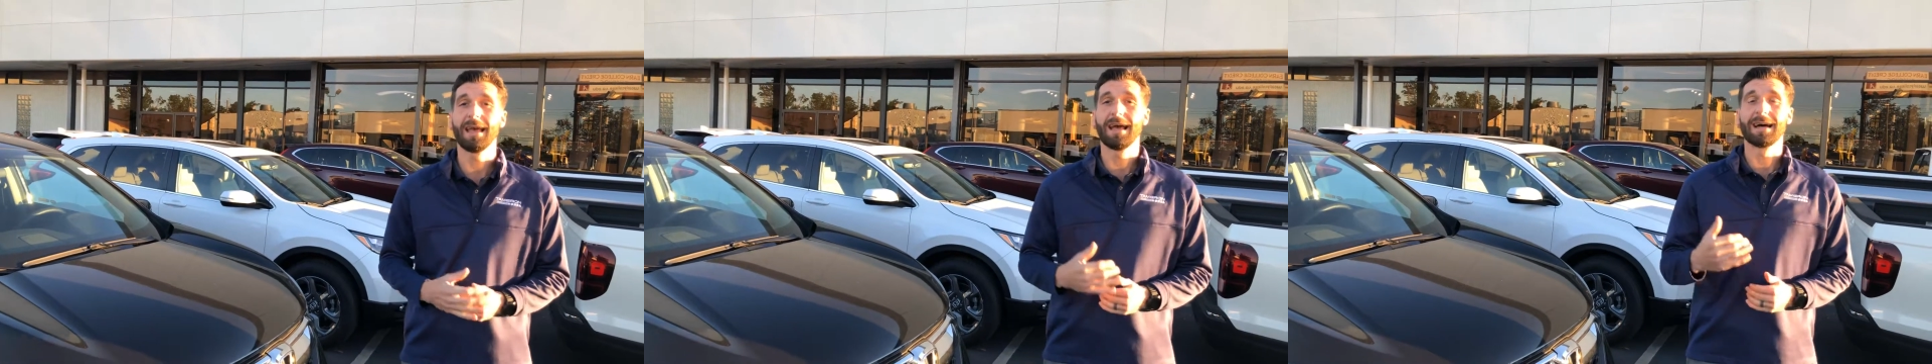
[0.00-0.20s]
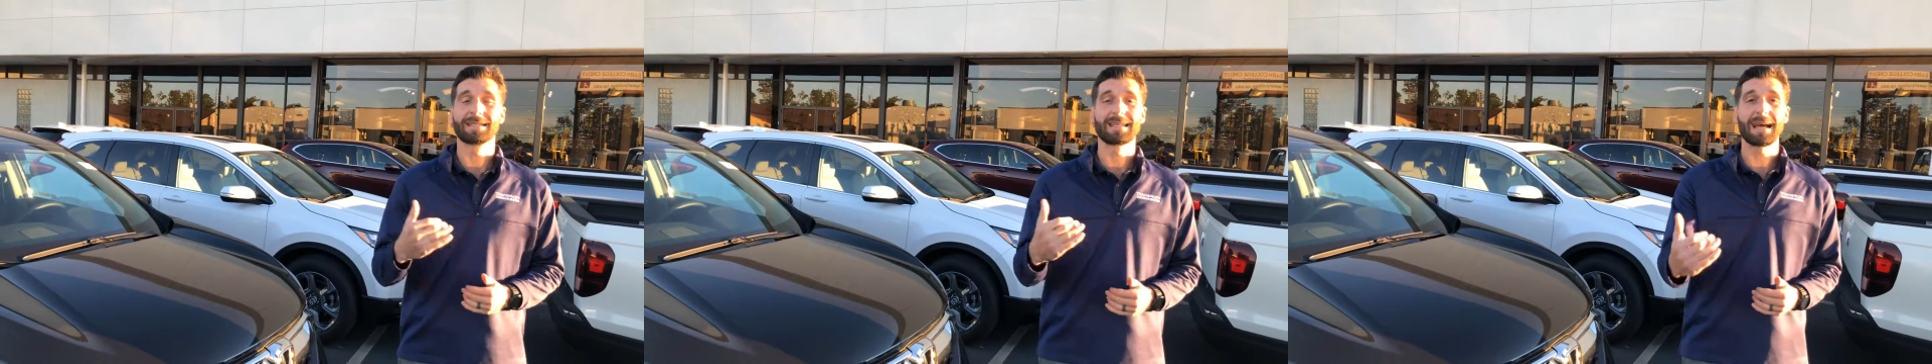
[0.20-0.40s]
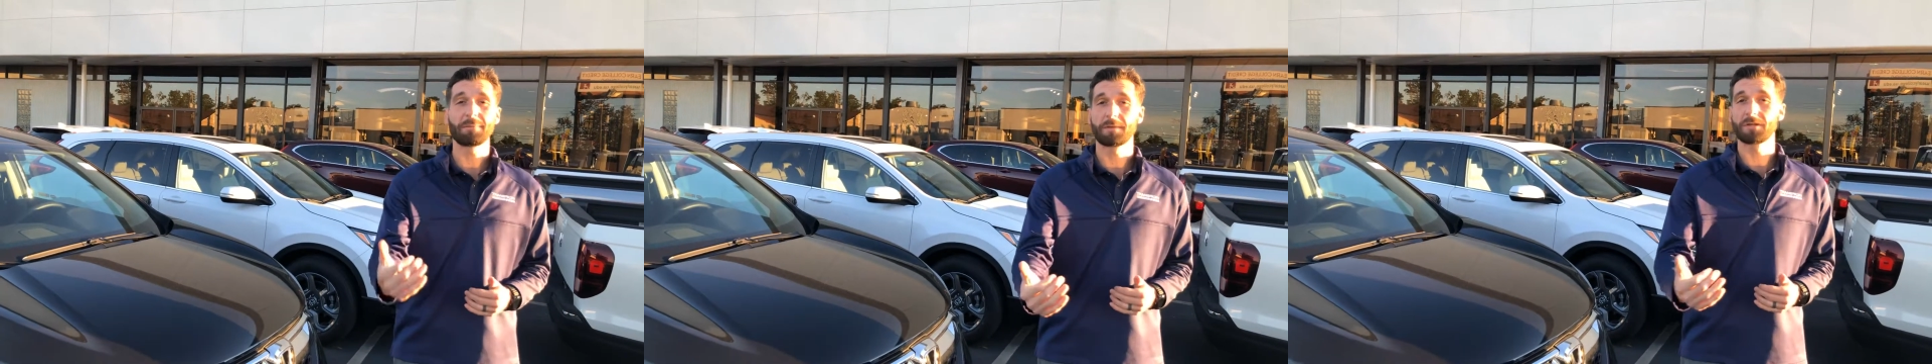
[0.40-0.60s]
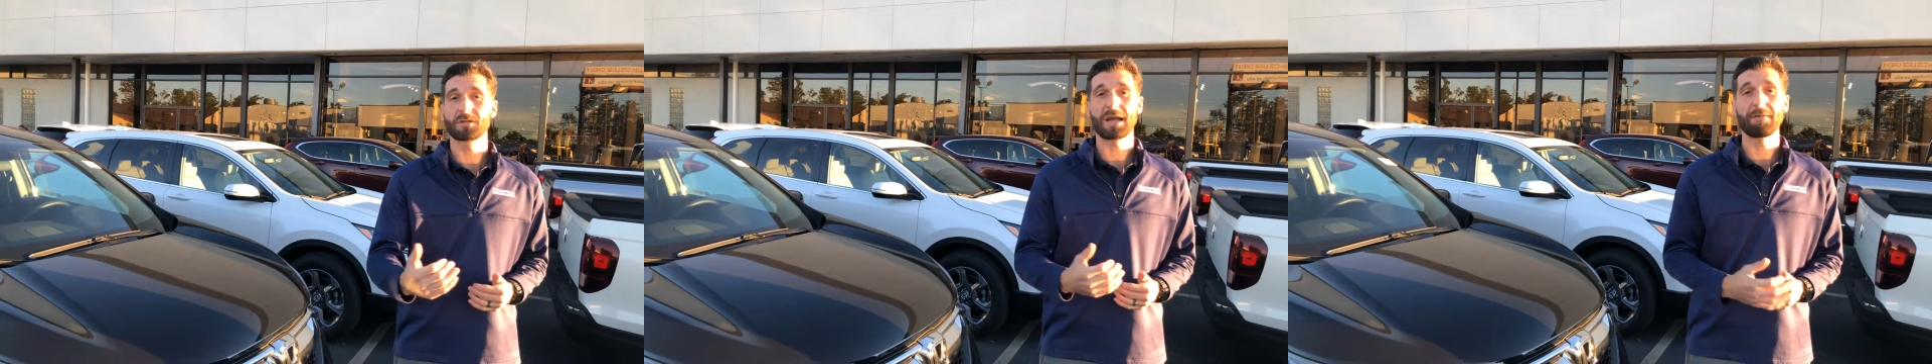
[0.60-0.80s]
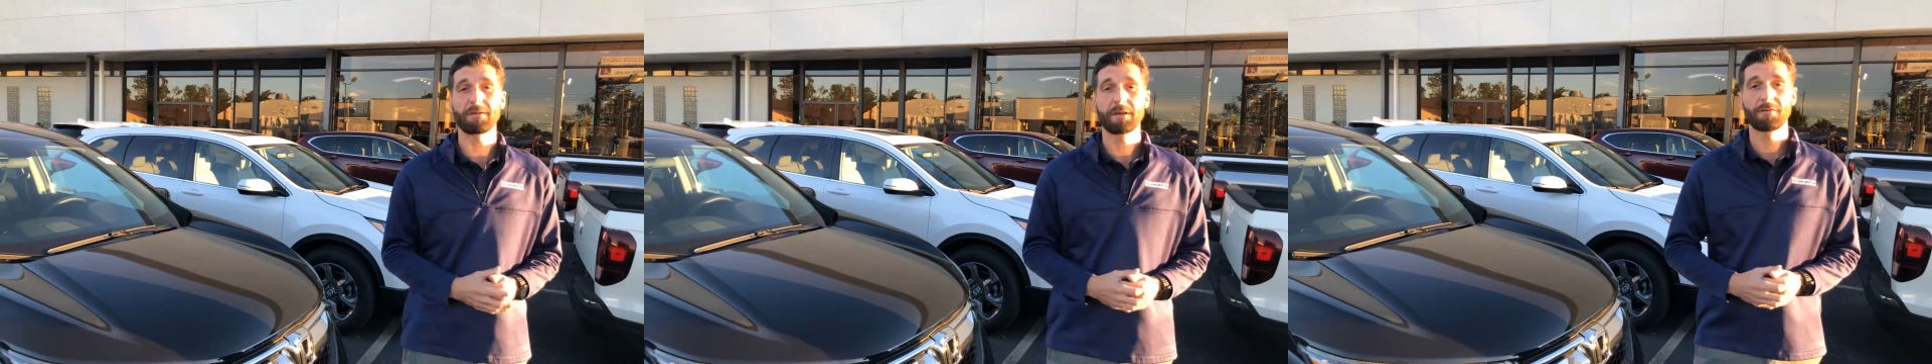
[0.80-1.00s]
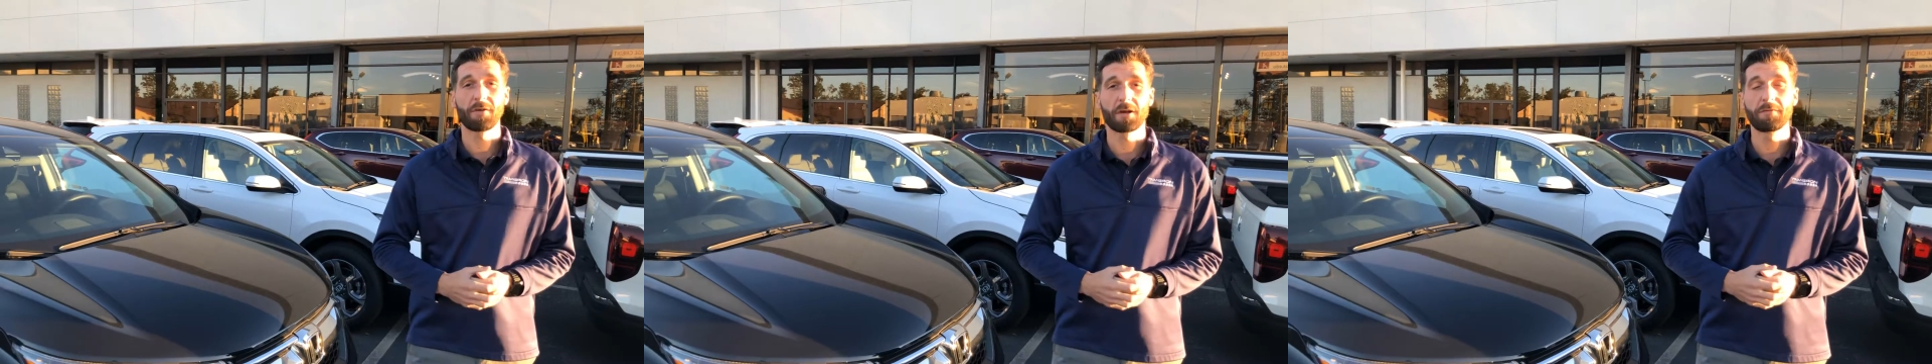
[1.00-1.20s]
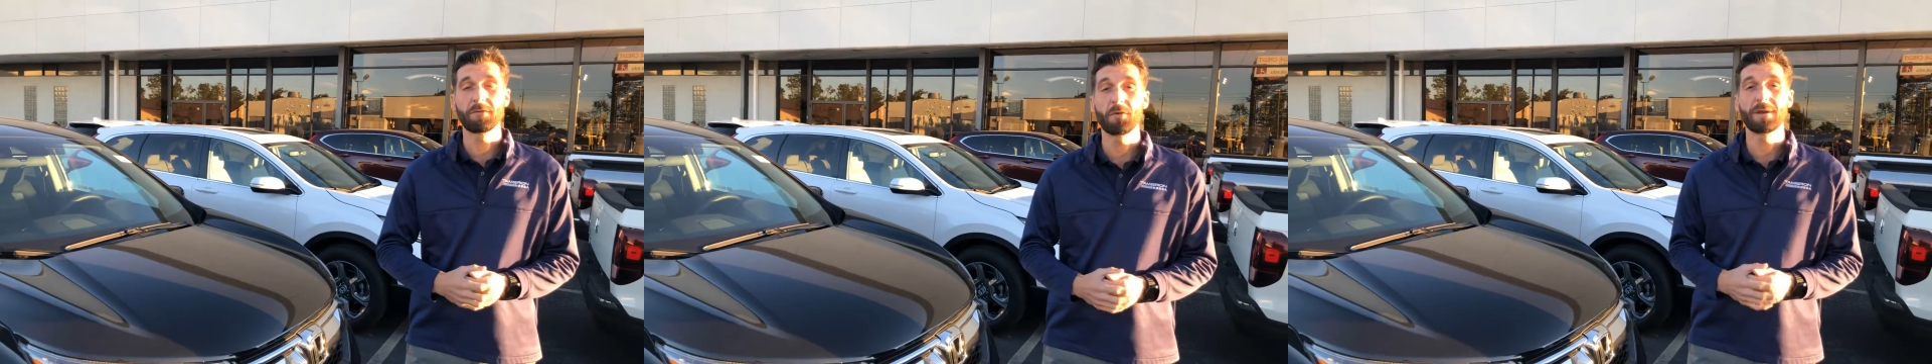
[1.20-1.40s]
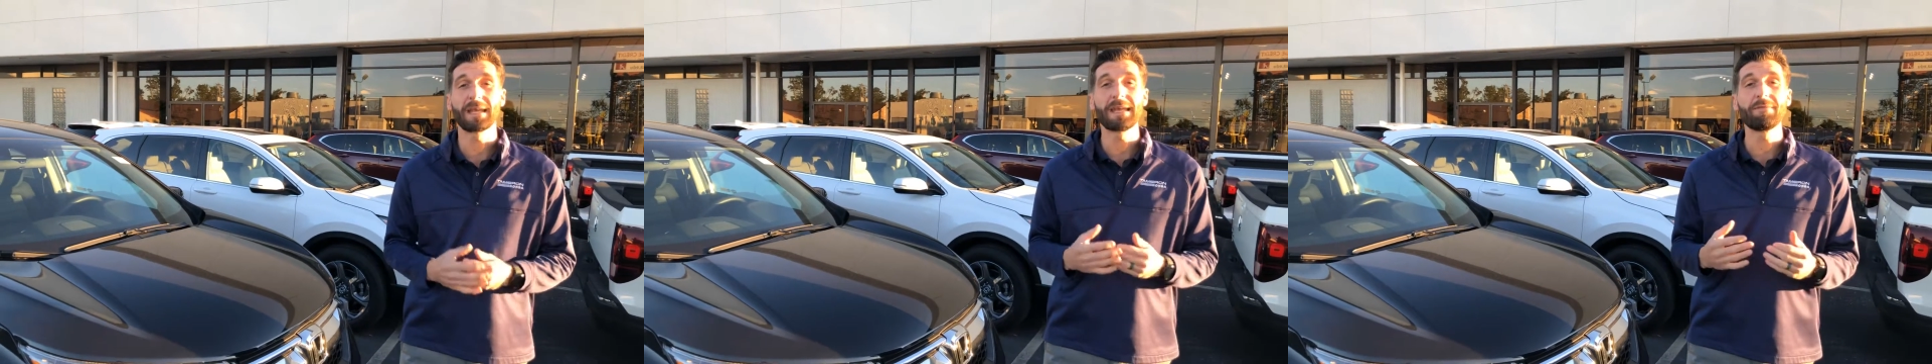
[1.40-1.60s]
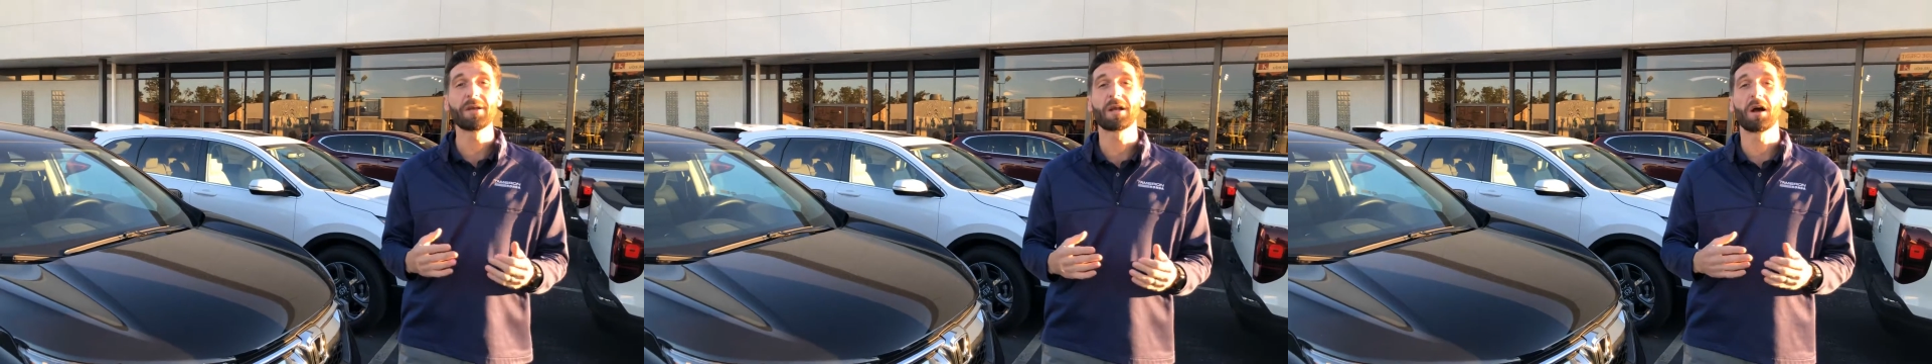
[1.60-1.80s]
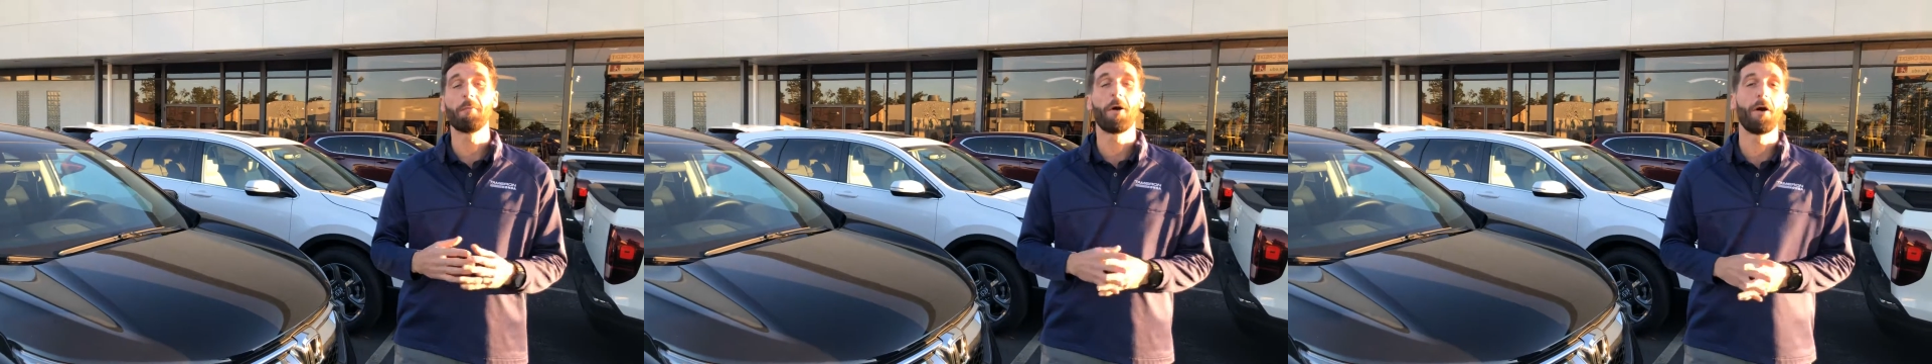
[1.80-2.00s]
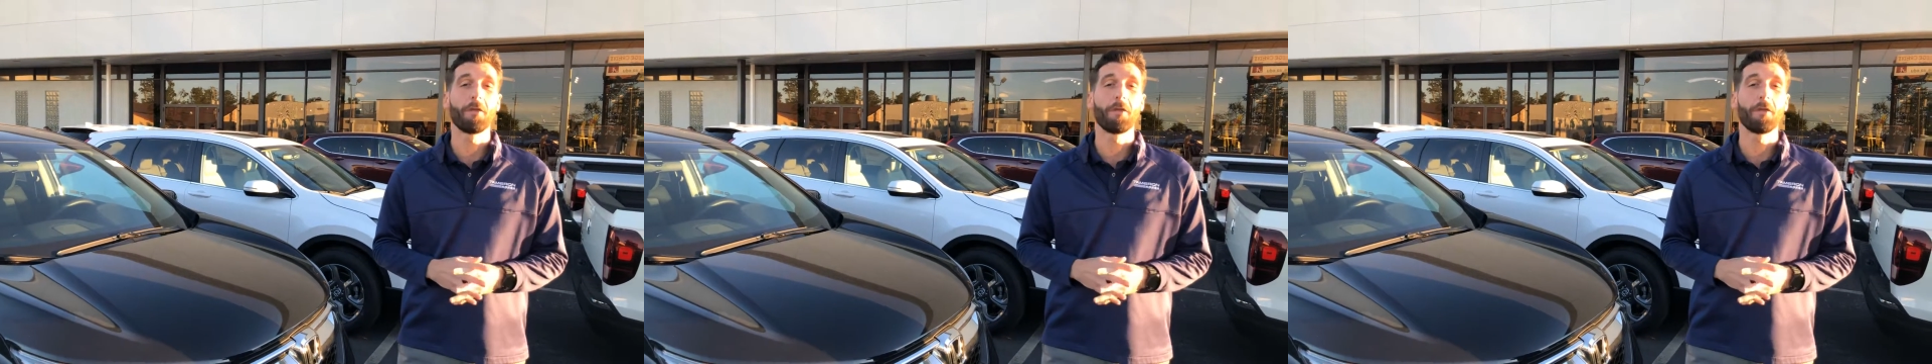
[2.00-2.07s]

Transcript: adapt to the traffic in front of you, and even come all